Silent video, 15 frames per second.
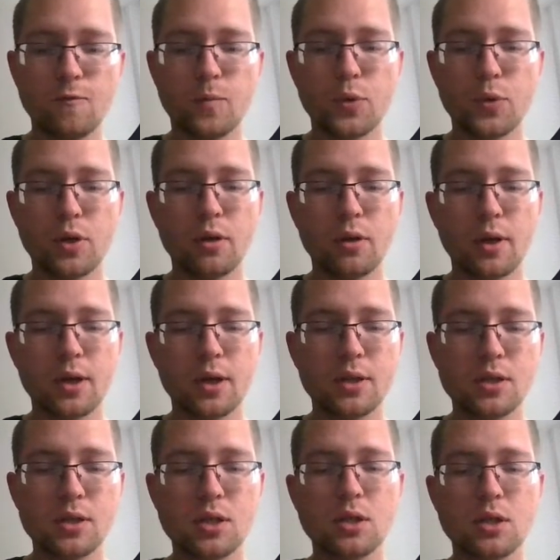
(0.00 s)
of
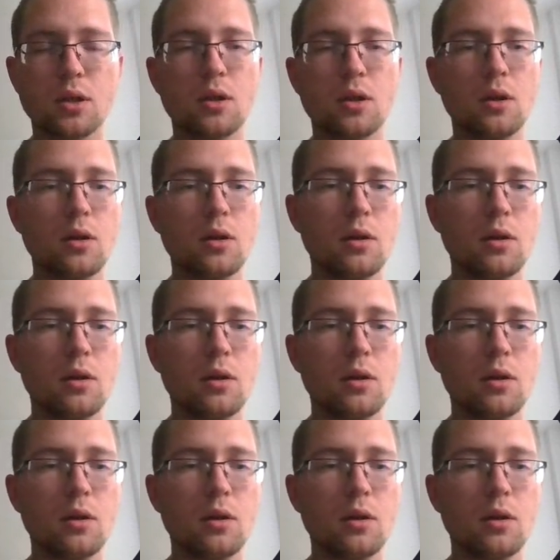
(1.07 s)
products.